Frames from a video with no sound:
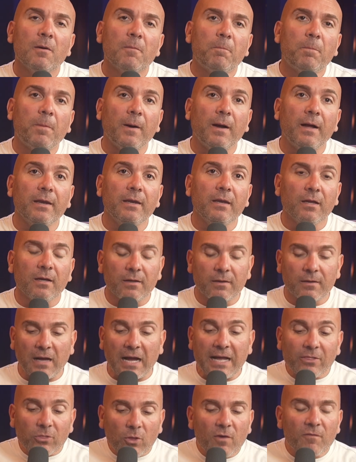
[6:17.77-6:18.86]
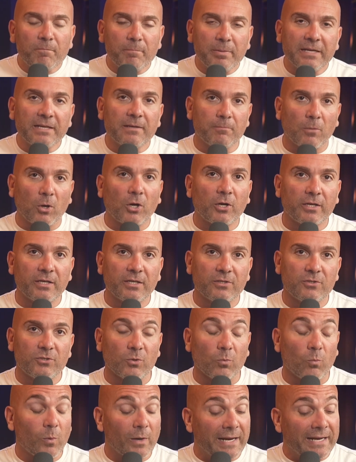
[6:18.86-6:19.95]
But I love being marketed
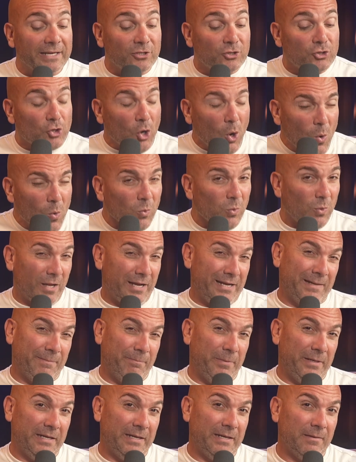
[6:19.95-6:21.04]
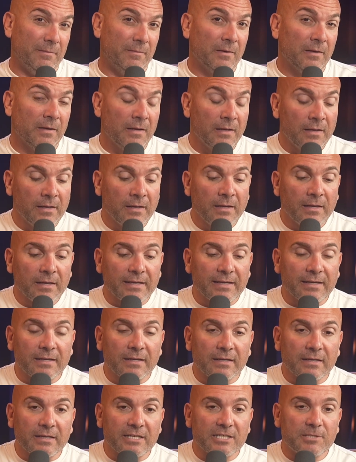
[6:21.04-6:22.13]
to. What I don't like
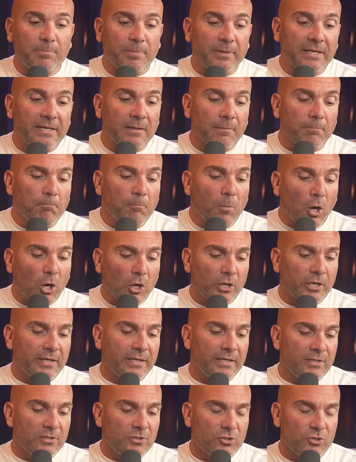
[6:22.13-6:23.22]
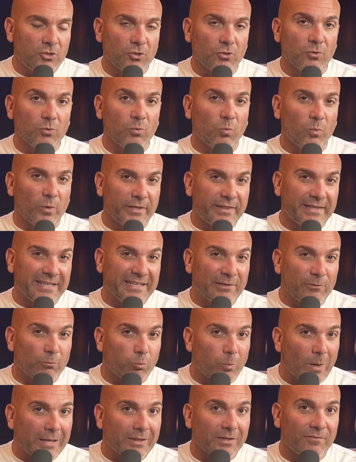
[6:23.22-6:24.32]
is being marketed to with
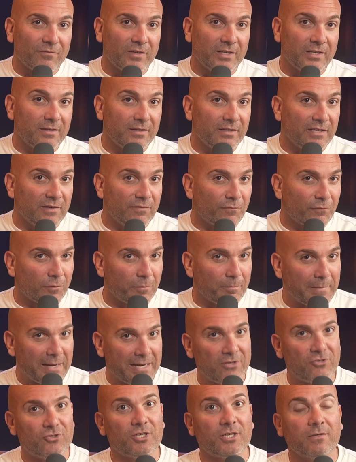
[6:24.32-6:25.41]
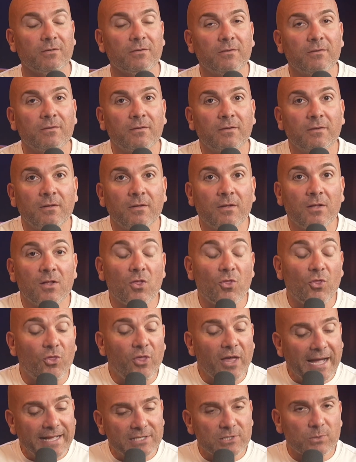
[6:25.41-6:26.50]
irrelevant information.
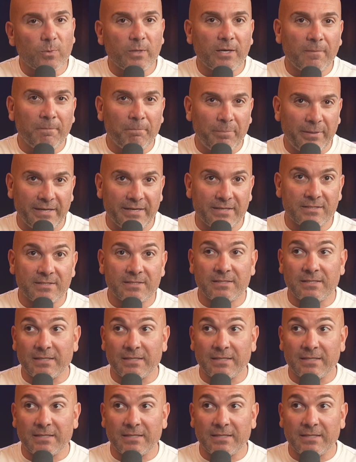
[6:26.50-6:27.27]
That's when I'm pissed.